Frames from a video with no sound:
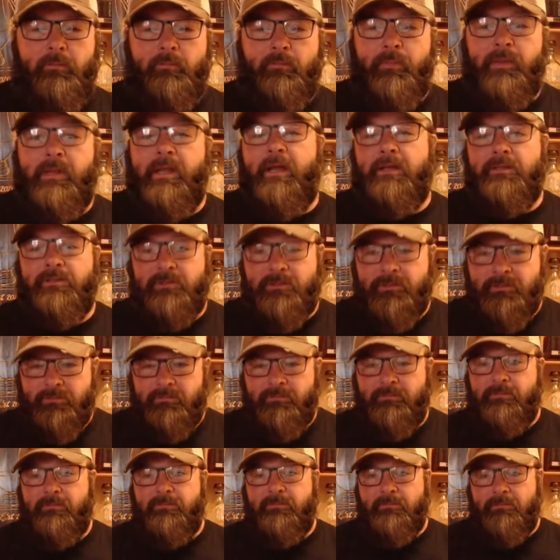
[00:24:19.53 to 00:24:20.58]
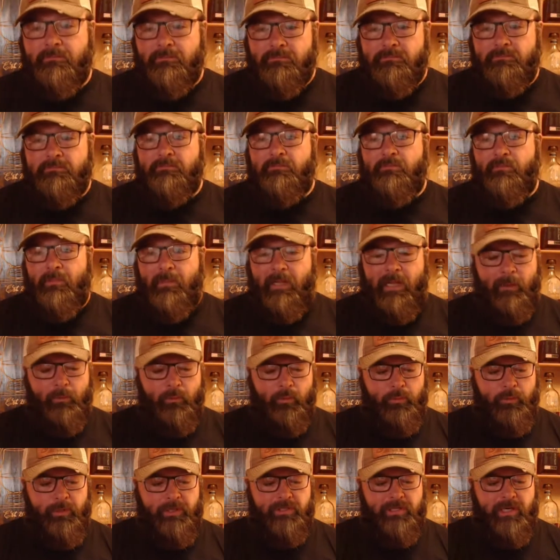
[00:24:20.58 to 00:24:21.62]
Yes, I
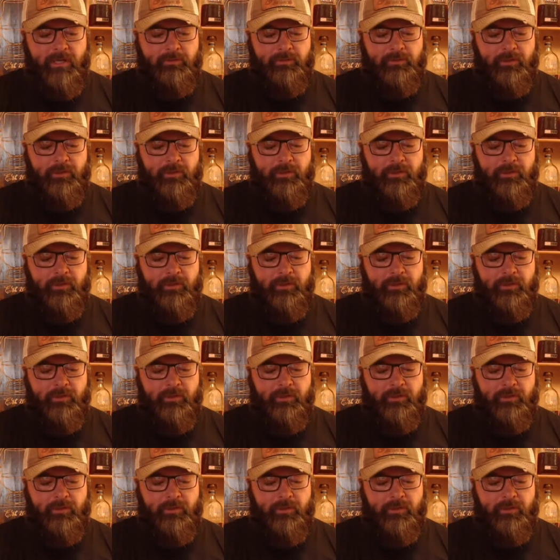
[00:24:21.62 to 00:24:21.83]
will reach out